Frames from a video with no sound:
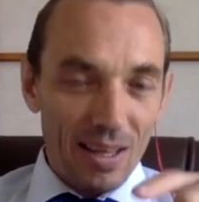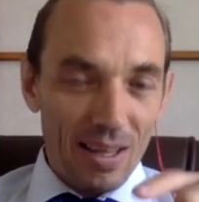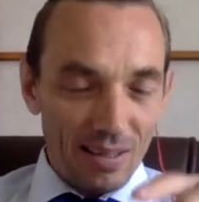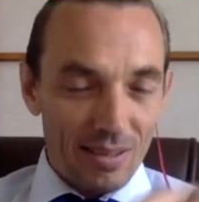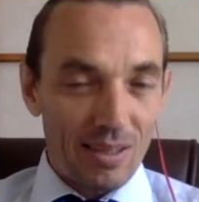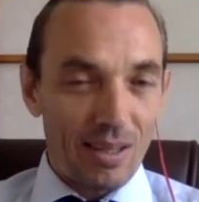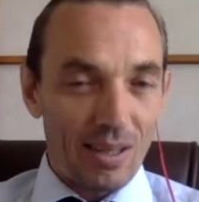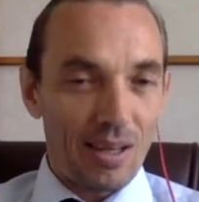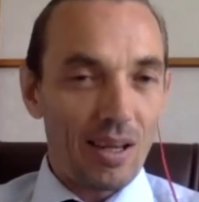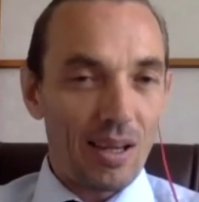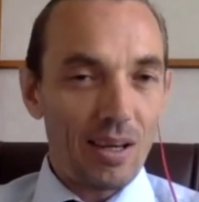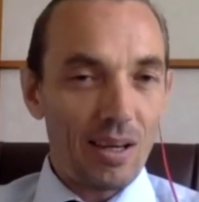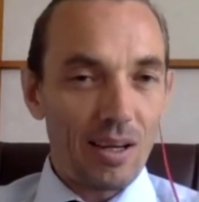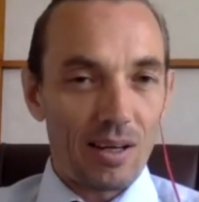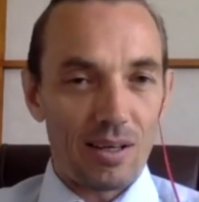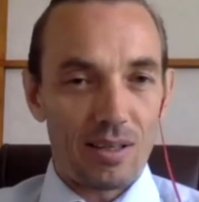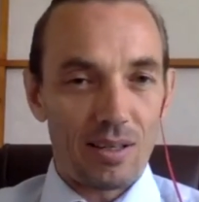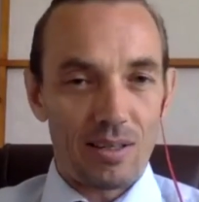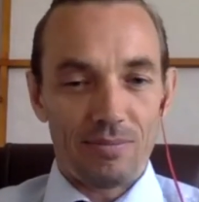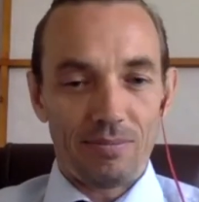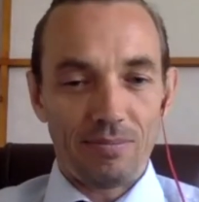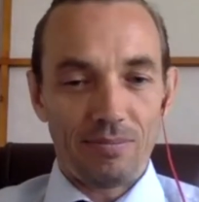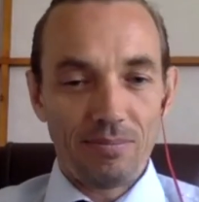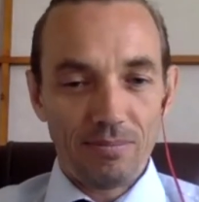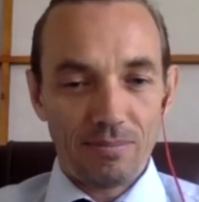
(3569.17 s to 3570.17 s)
they are
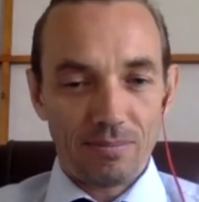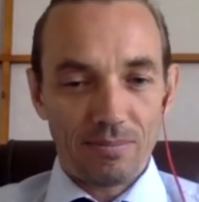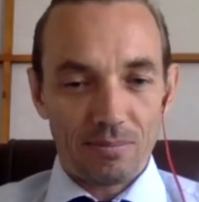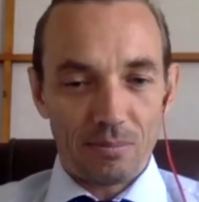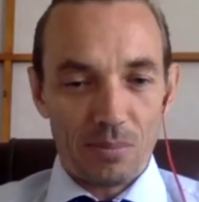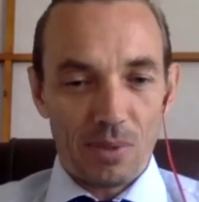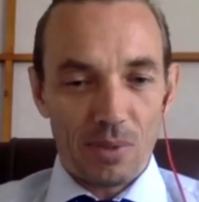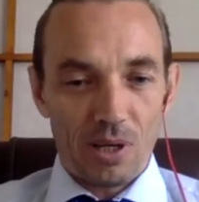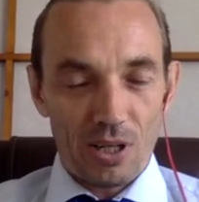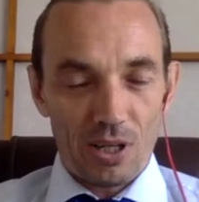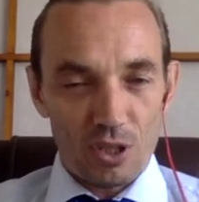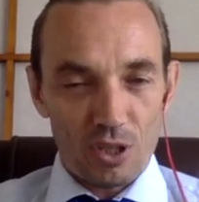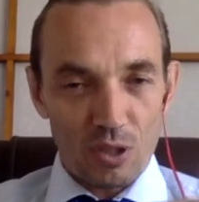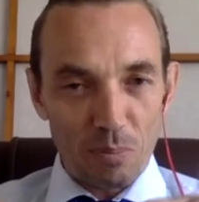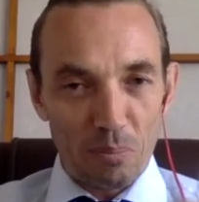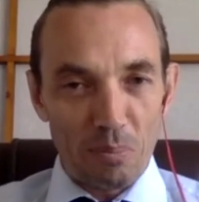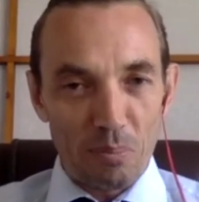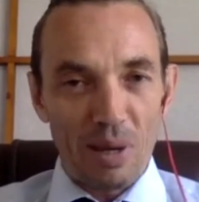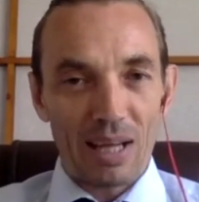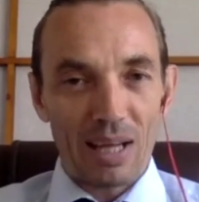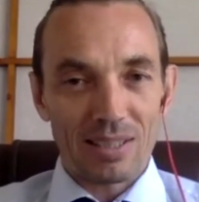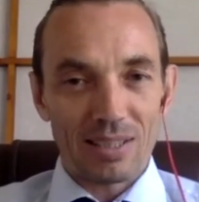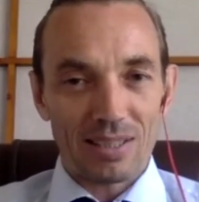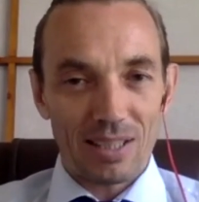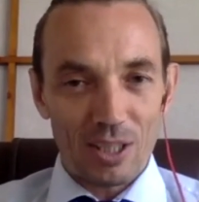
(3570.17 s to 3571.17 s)
much
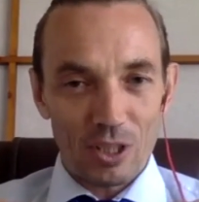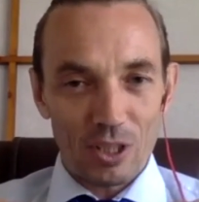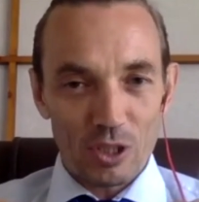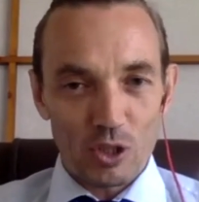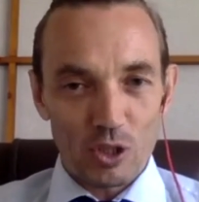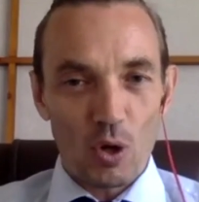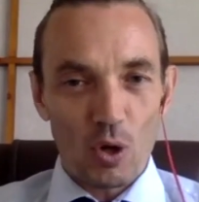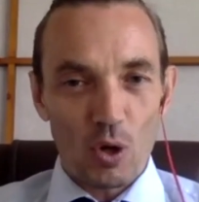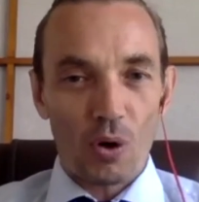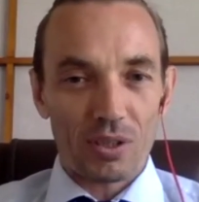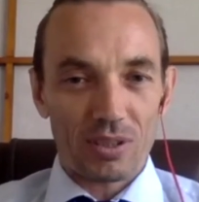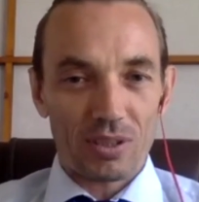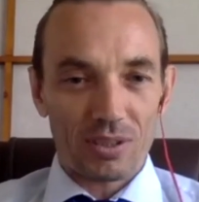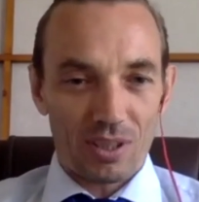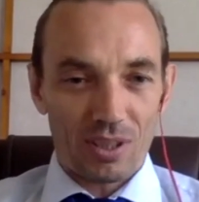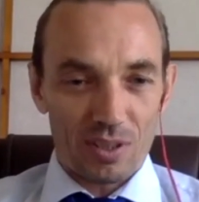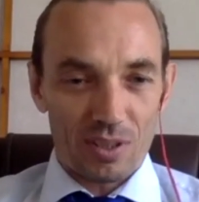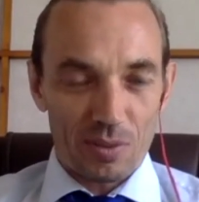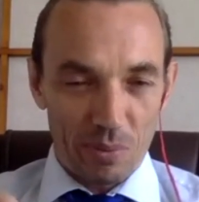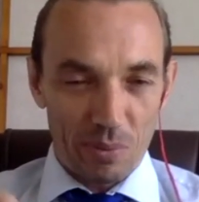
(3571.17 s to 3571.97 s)
better doctors,